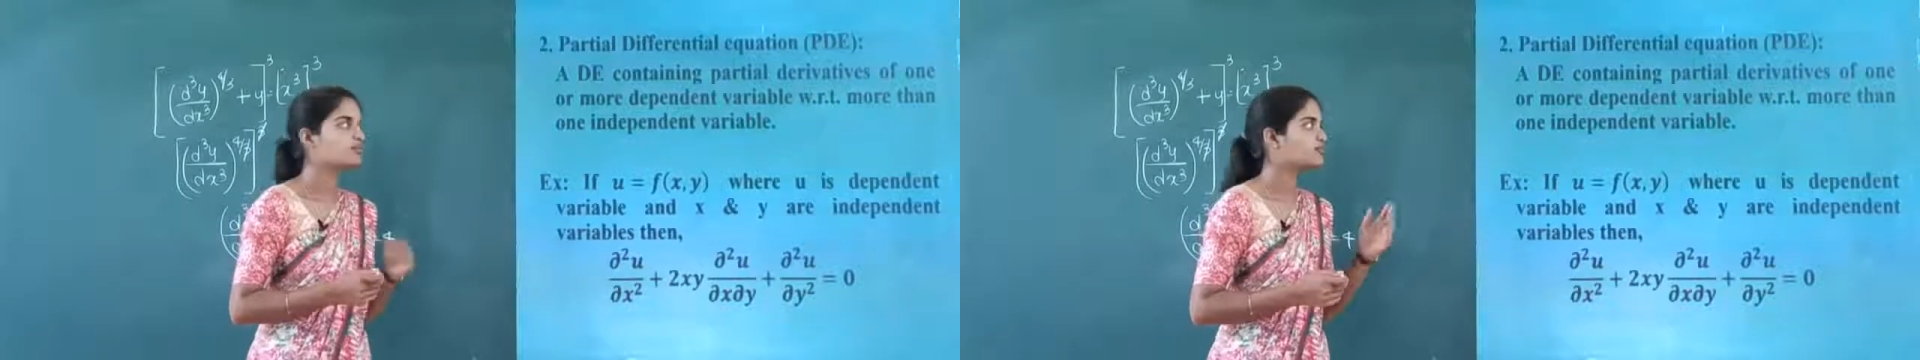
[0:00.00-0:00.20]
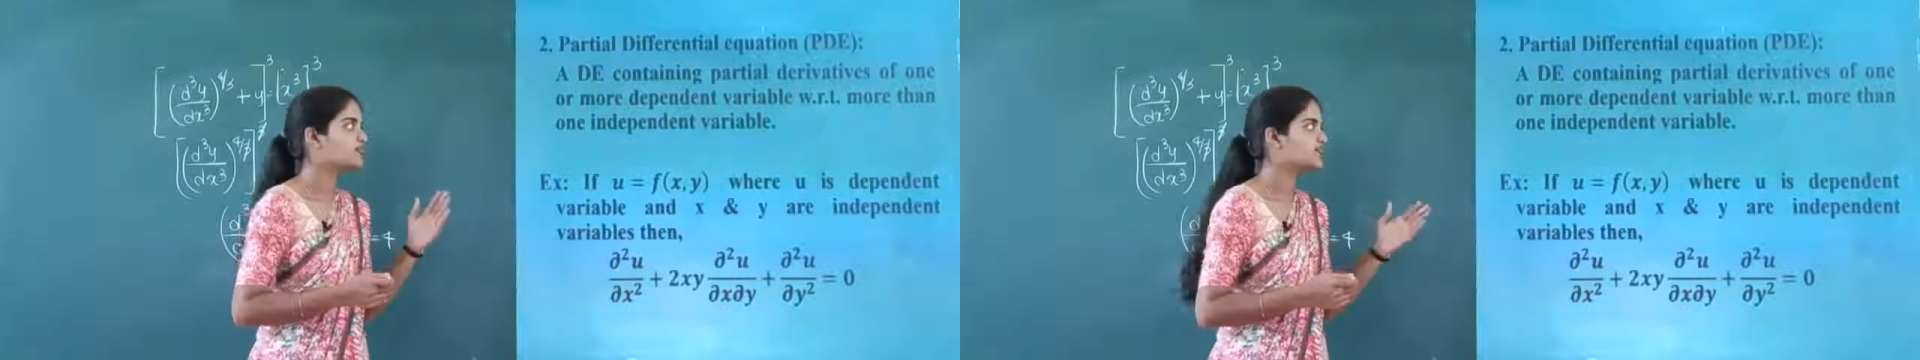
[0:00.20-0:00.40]

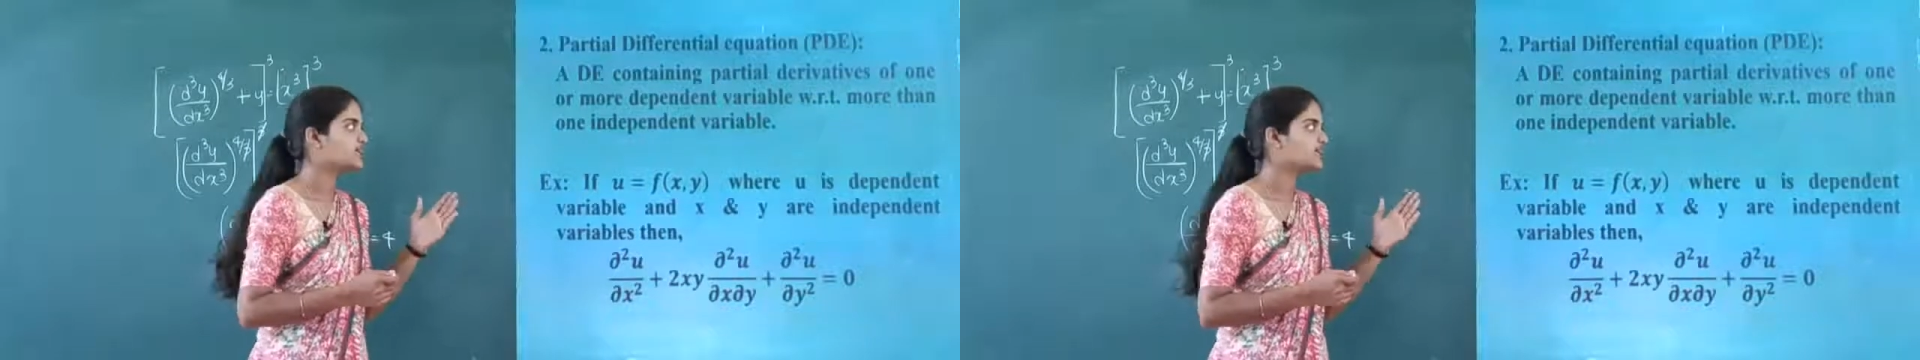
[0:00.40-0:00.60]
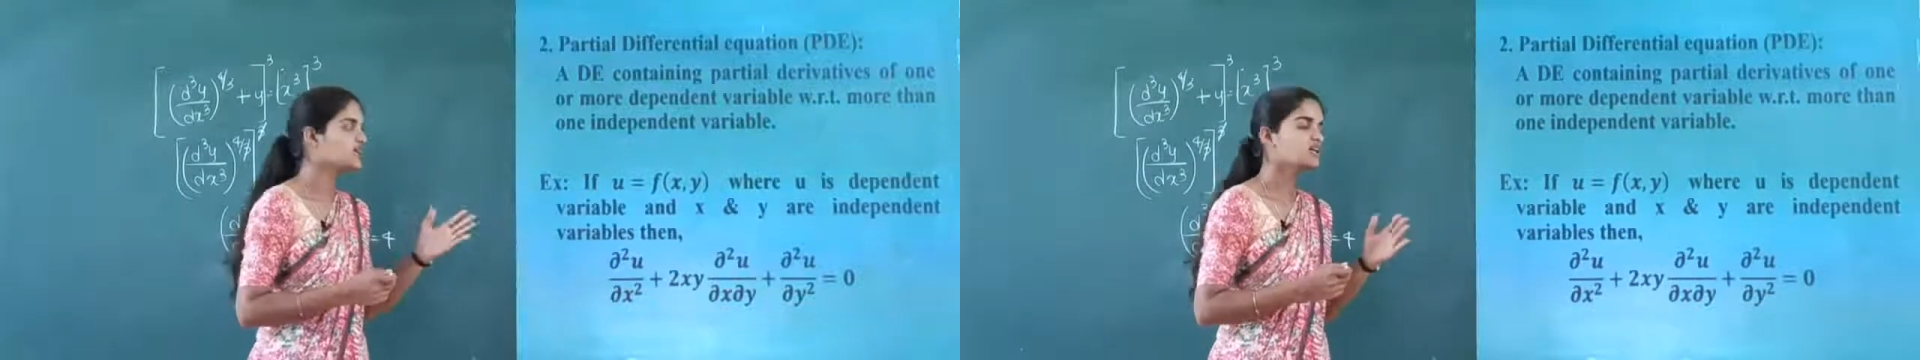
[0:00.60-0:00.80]

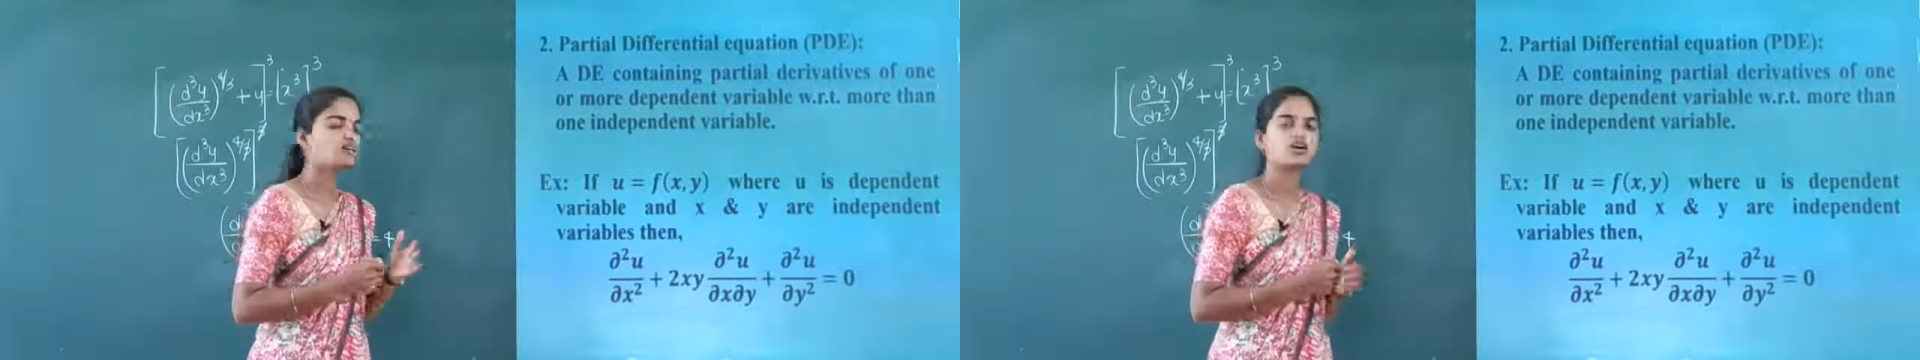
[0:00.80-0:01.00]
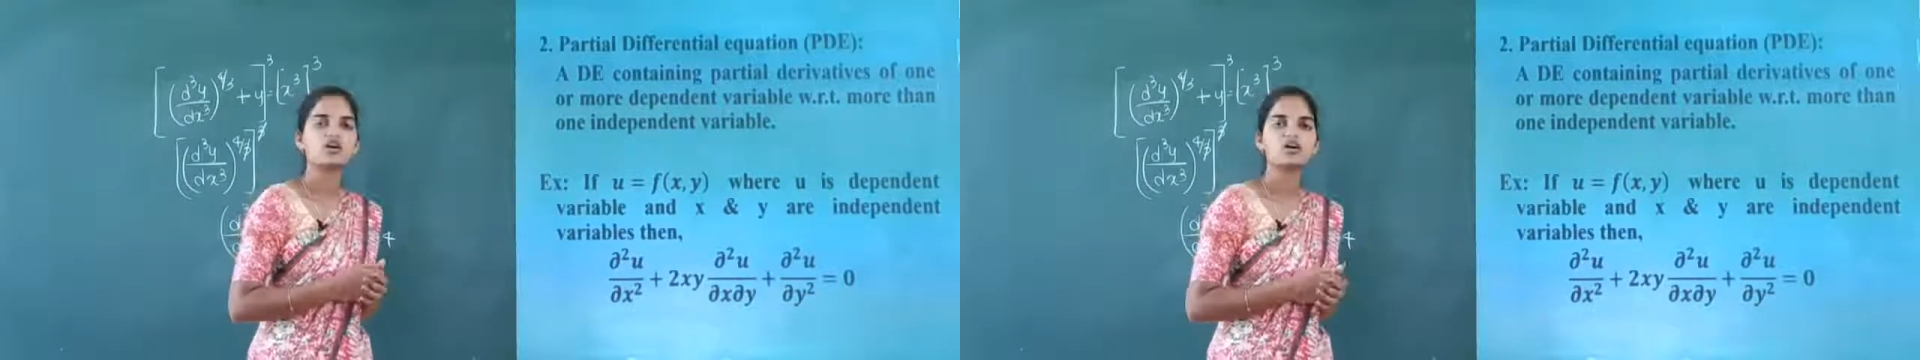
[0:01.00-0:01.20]
PDE
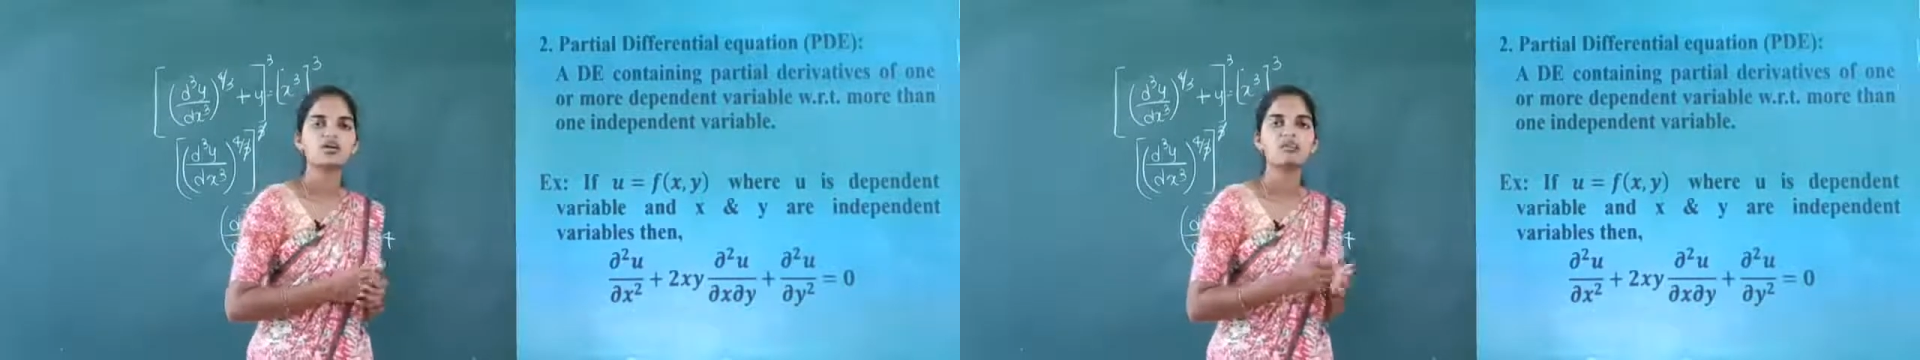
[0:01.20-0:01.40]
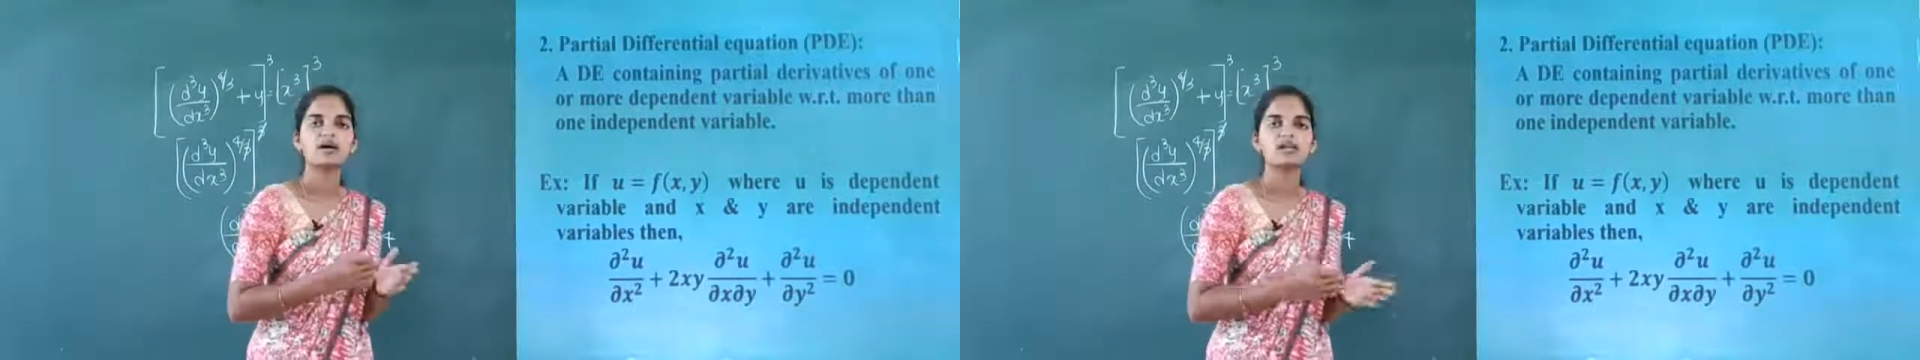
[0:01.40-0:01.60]
or
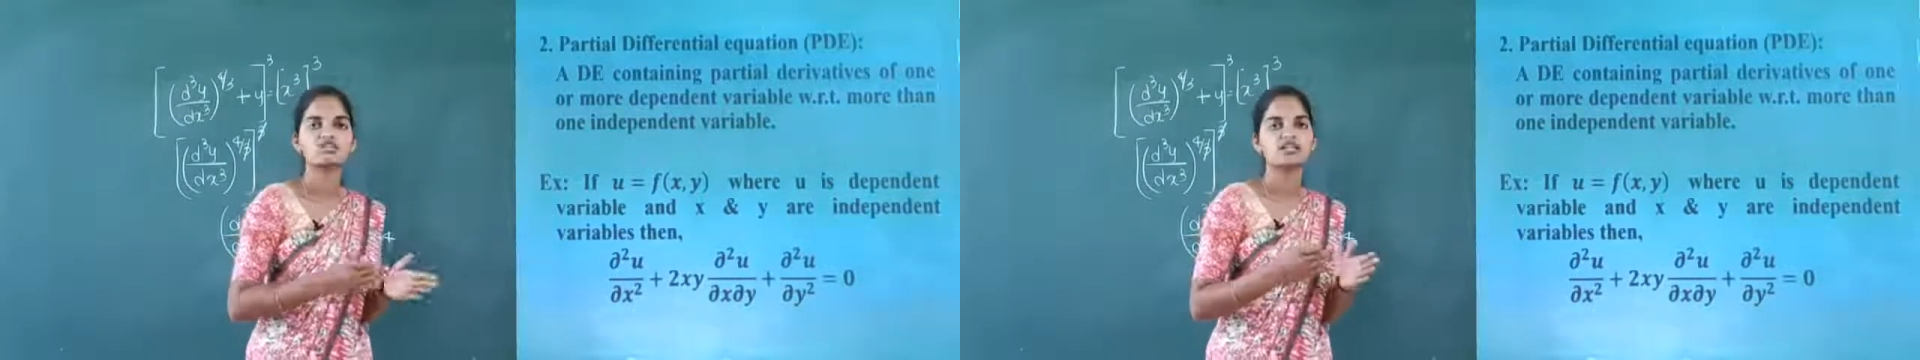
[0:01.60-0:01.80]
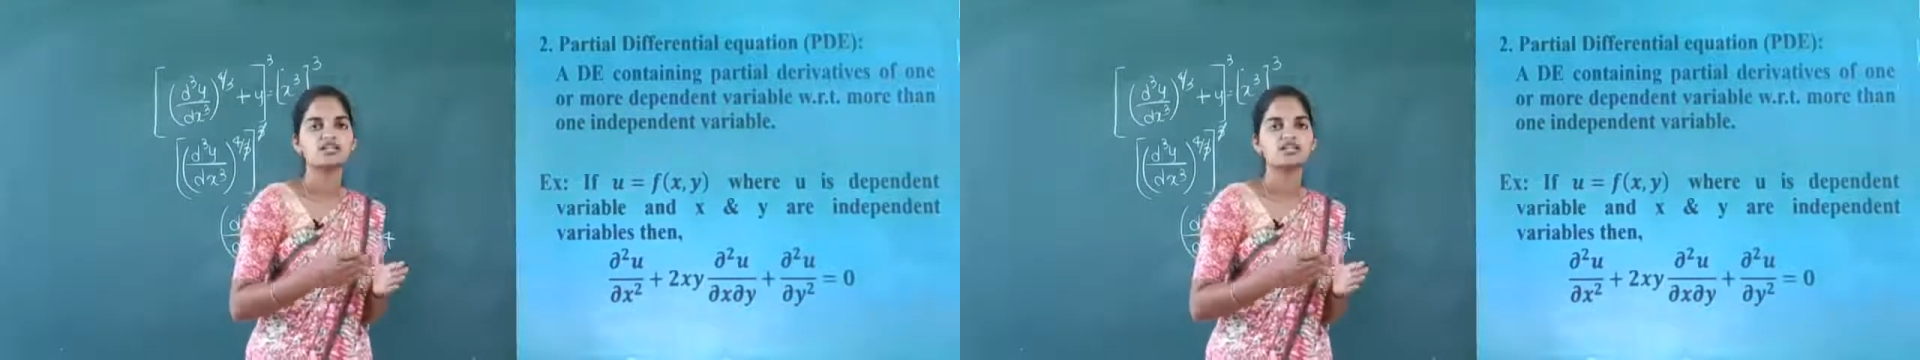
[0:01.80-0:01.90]
partial